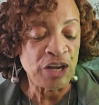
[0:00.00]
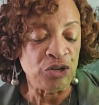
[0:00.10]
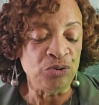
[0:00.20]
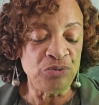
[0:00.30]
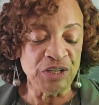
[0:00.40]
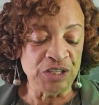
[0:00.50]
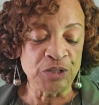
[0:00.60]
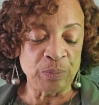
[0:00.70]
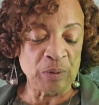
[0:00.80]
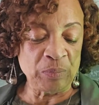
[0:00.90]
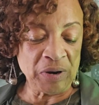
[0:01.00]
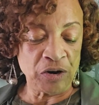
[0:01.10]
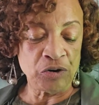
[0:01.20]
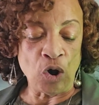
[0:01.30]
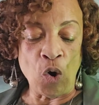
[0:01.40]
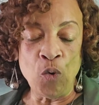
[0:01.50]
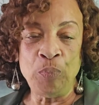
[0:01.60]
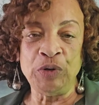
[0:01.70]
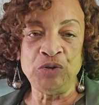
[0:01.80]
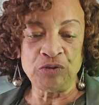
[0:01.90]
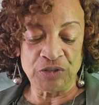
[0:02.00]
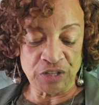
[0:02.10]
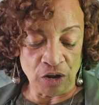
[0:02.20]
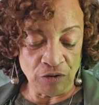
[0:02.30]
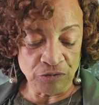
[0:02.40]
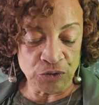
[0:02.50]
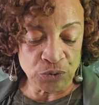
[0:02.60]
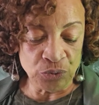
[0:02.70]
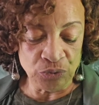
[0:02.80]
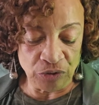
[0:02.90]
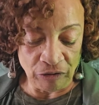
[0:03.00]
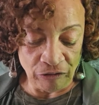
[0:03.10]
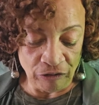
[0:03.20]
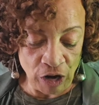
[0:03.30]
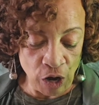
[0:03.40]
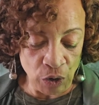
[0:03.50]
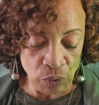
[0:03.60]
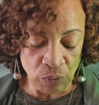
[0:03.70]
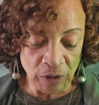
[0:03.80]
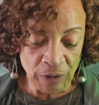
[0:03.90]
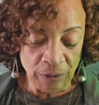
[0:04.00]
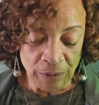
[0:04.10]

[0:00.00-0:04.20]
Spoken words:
You need to prepare to open yourself to the flow.